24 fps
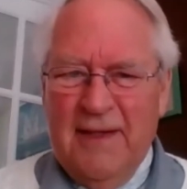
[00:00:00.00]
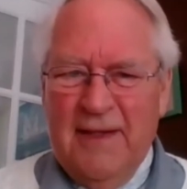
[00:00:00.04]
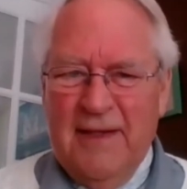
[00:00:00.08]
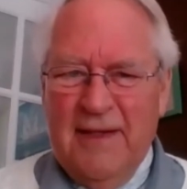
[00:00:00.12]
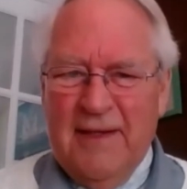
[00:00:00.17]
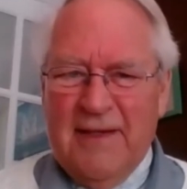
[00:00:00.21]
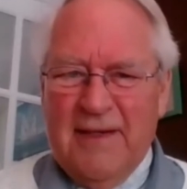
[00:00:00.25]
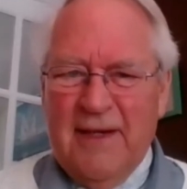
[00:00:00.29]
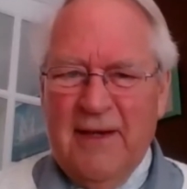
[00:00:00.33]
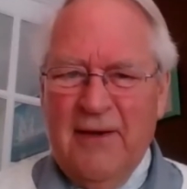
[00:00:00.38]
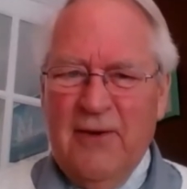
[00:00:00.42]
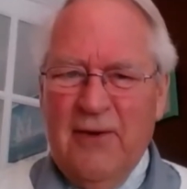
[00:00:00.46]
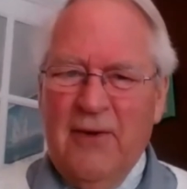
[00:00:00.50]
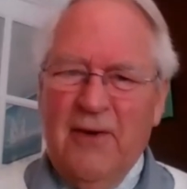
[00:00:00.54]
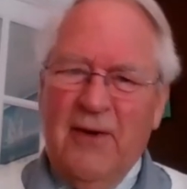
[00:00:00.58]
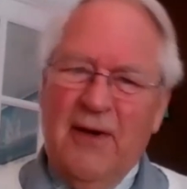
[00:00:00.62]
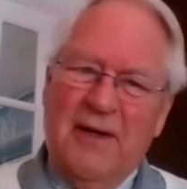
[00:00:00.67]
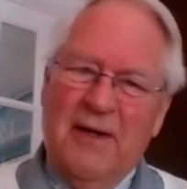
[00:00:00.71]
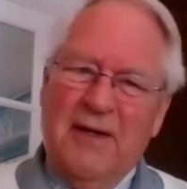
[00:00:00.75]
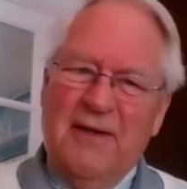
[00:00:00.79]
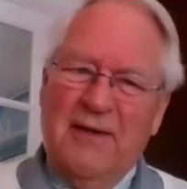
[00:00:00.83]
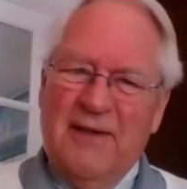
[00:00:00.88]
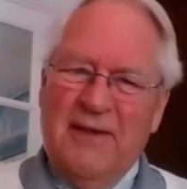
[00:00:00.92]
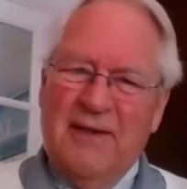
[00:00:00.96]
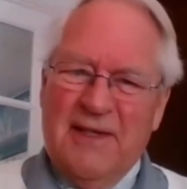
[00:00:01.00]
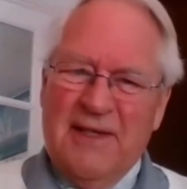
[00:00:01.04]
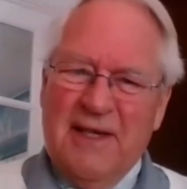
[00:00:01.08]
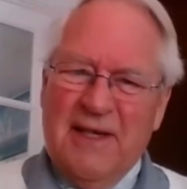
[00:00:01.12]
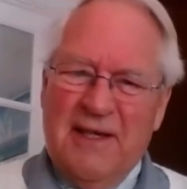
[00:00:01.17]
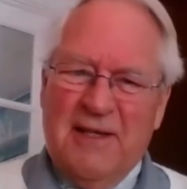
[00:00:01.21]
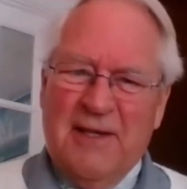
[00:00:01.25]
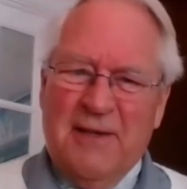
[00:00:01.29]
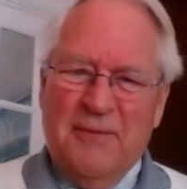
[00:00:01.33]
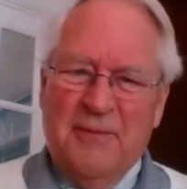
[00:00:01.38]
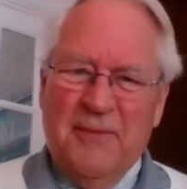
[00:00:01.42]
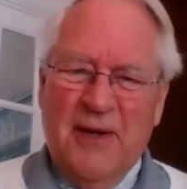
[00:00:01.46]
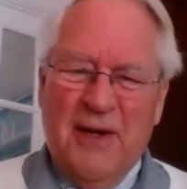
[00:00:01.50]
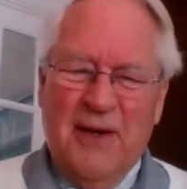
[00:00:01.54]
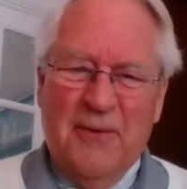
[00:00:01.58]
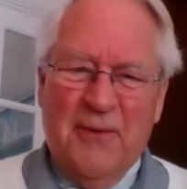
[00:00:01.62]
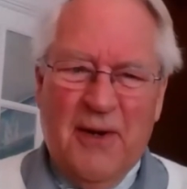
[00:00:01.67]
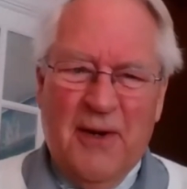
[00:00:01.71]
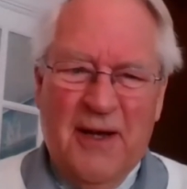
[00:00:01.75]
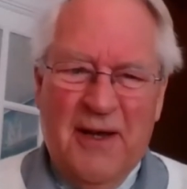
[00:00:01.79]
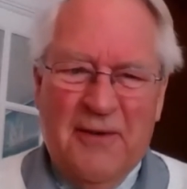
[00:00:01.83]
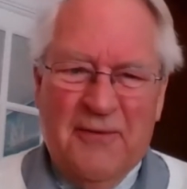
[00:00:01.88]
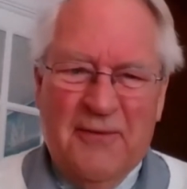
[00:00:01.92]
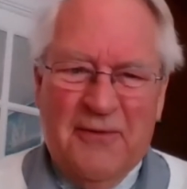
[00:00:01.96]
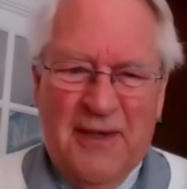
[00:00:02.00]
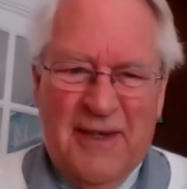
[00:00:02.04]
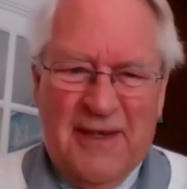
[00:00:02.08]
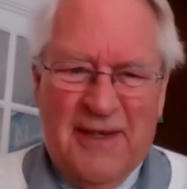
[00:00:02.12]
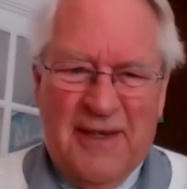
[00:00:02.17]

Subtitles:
So I said to my wife,